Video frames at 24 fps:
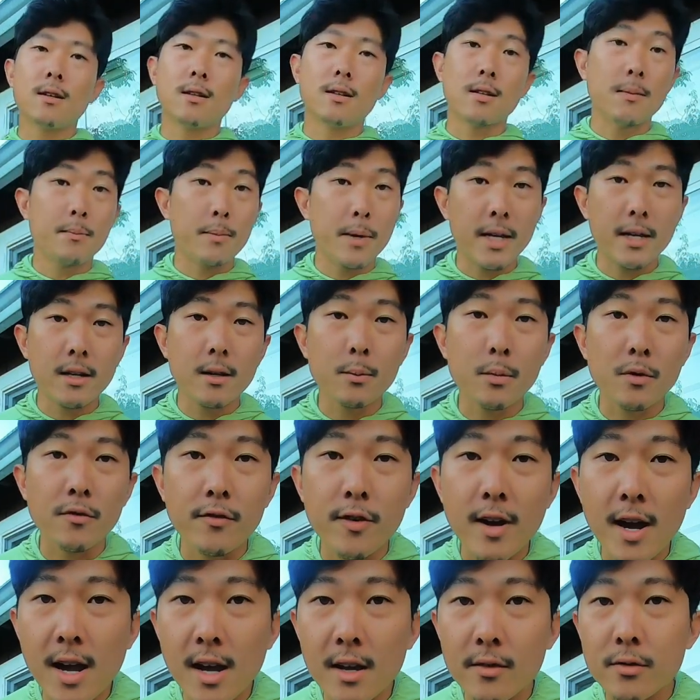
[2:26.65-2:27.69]
And then bait number
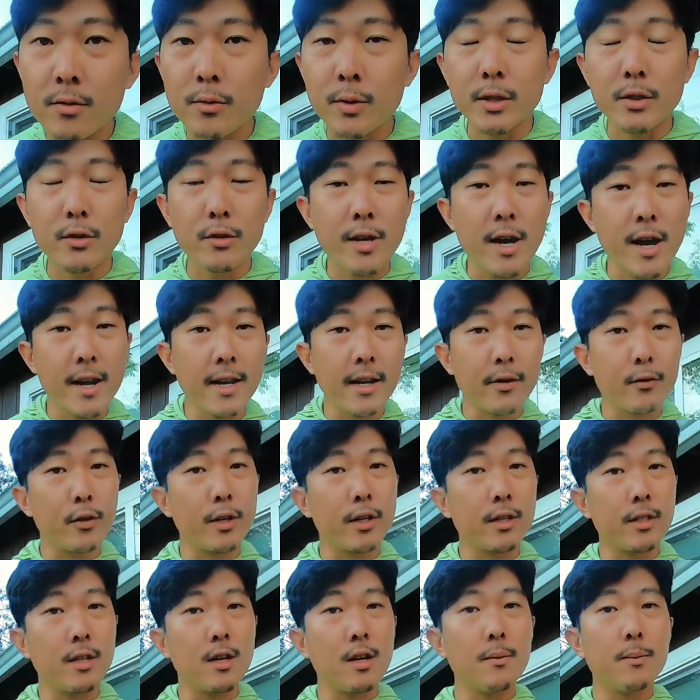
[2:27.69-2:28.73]
5, we do not have
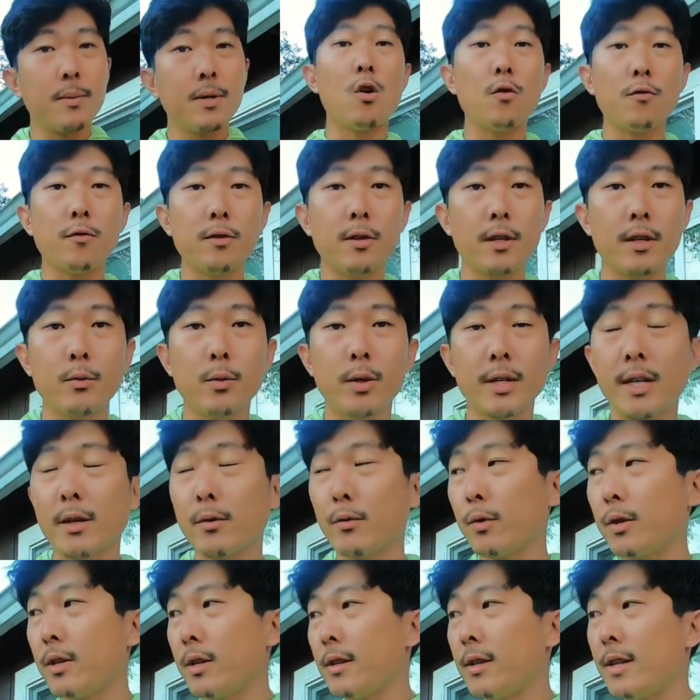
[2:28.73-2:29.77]
rigged up. Hopefully we get
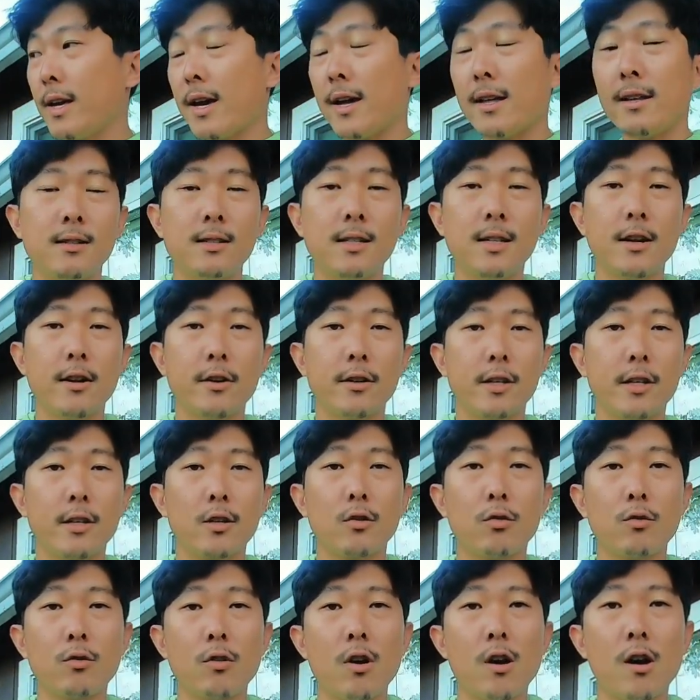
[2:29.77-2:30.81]
rid of that TRD
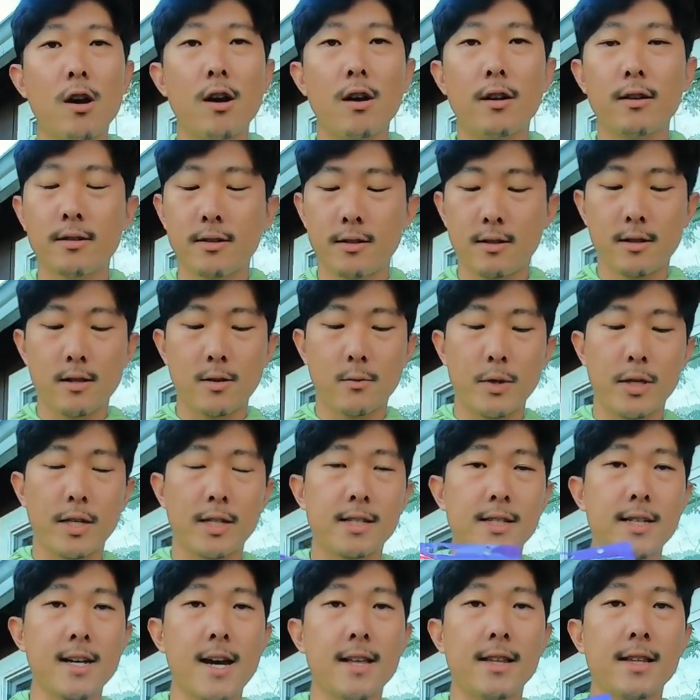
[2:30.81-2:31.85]
Craw and we
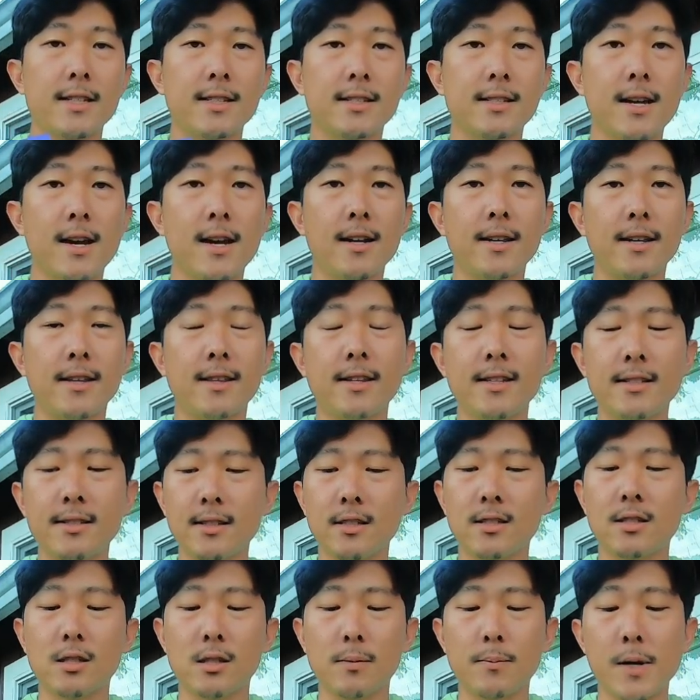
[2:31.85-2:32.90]
can tie this on. And this
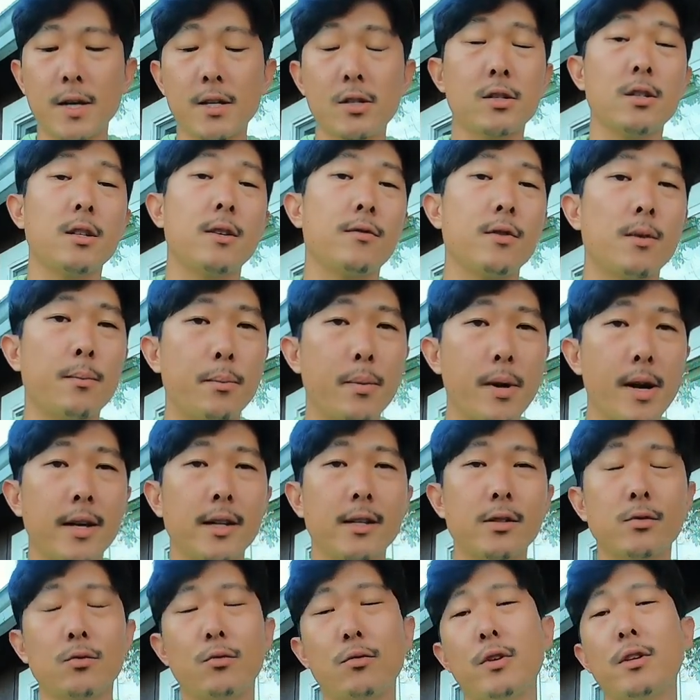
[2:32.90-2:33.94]
is especially if the bite
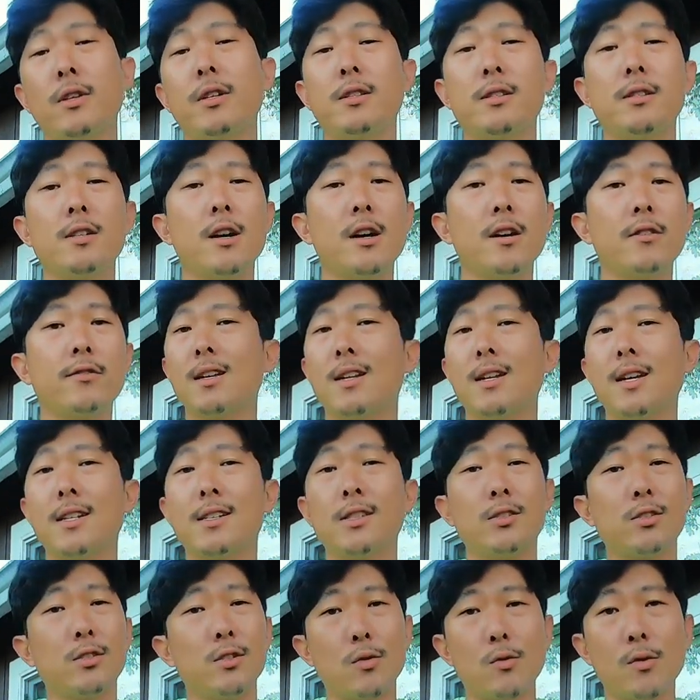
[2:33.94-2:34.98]
is really tough and I
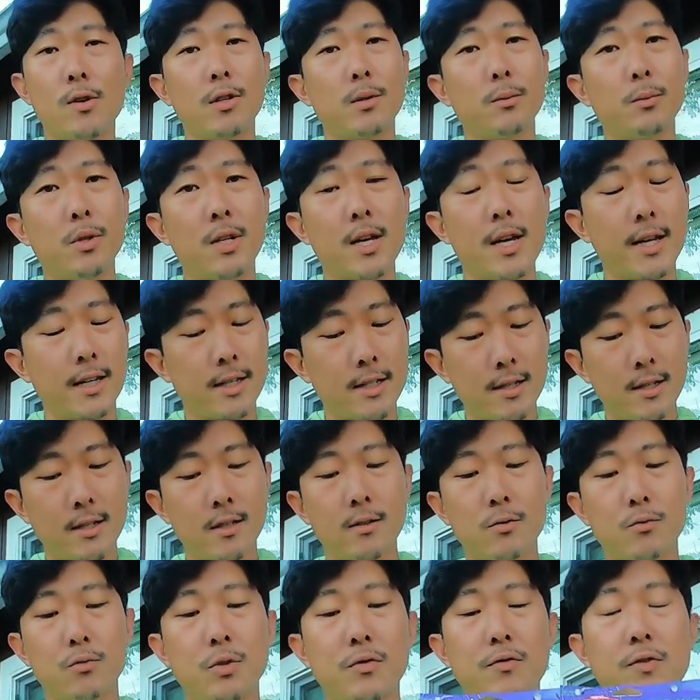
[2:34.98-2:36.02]
just don't want to blank.
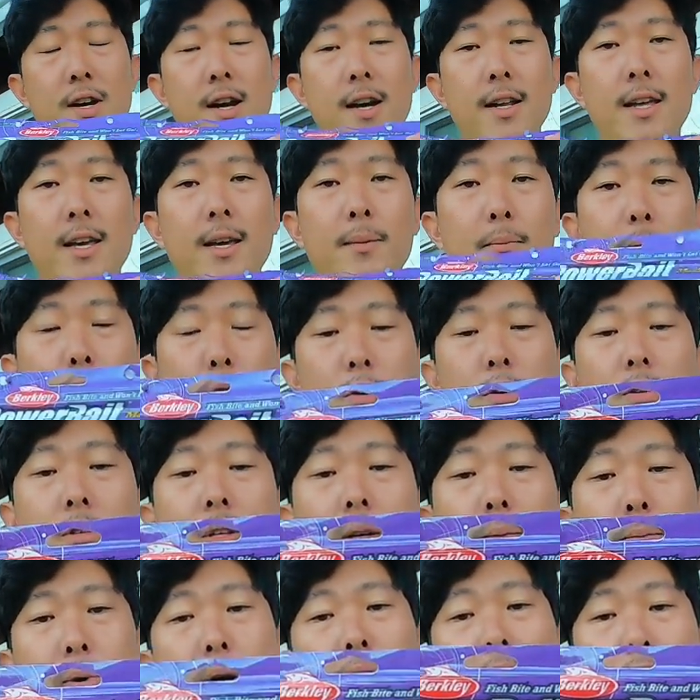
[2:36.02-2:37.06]
We've got a
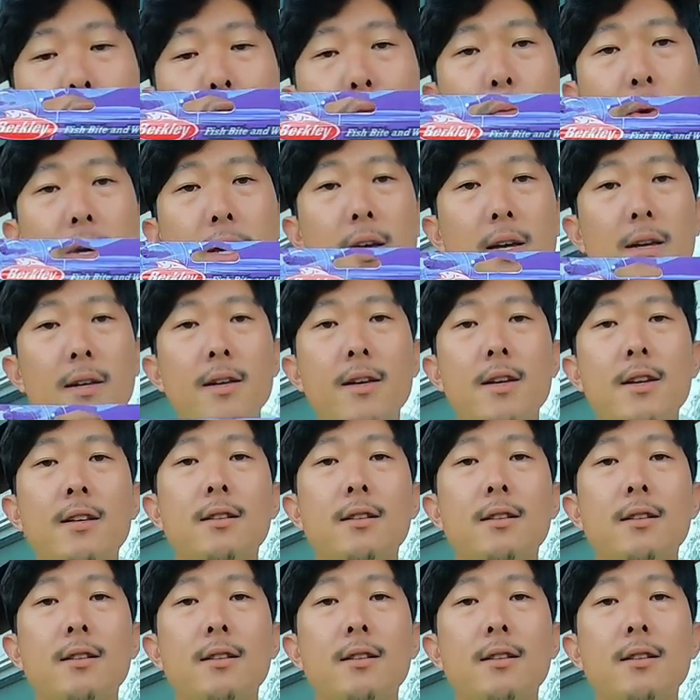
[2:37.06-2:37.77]
Berkley power bait.